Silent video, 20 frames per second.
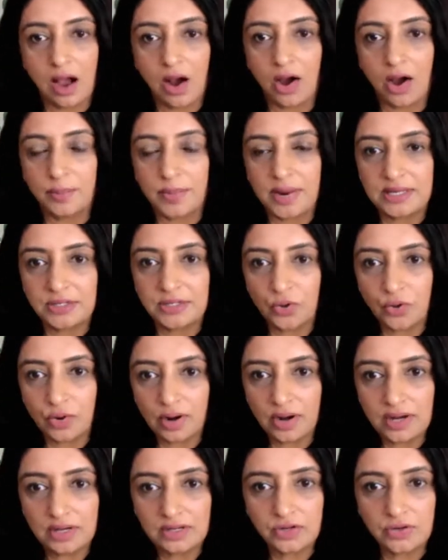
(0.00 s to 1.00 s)
on my
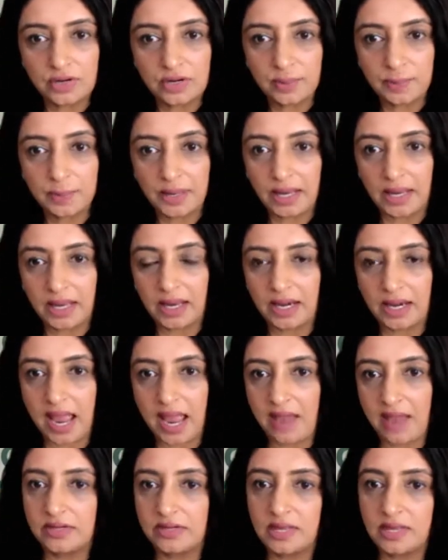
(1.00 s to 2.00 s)
snorkeling trip, and I
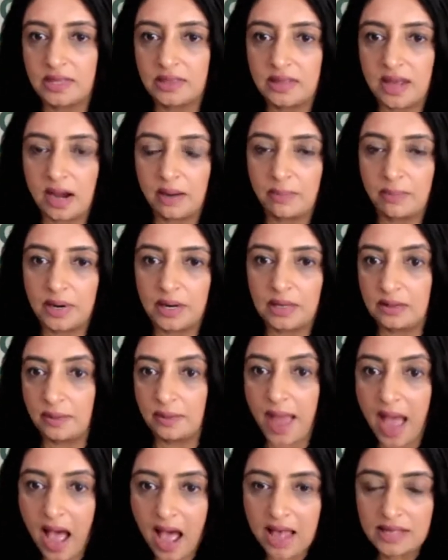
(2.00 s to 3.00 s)
have done that in the
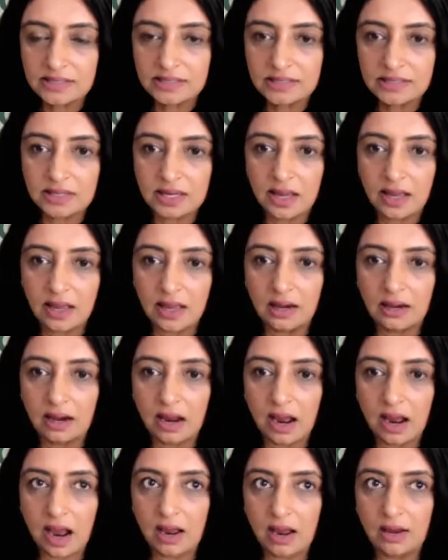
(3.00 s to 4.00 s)
past, and
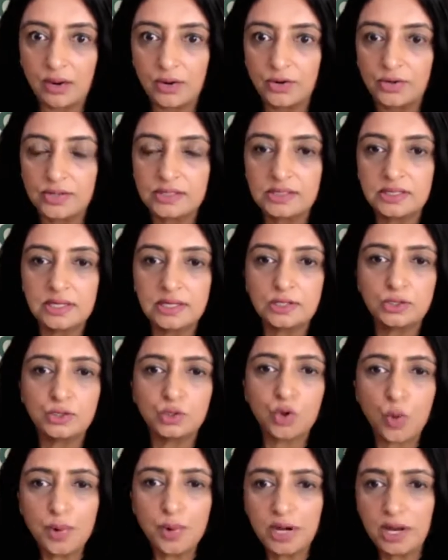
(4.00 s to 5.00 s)
I could see
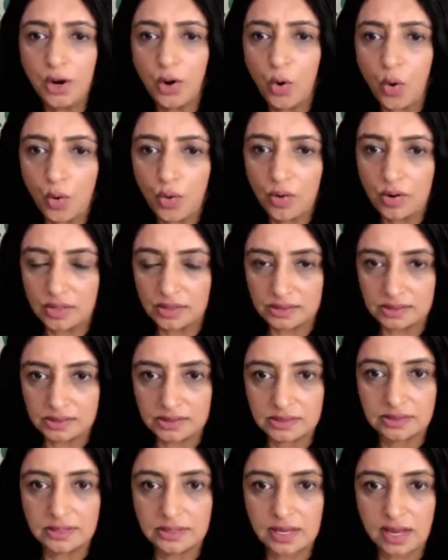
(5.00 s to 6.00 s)
so many
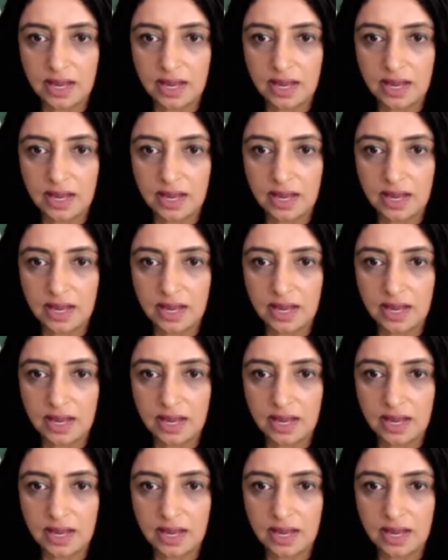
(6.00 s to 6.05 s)
corals.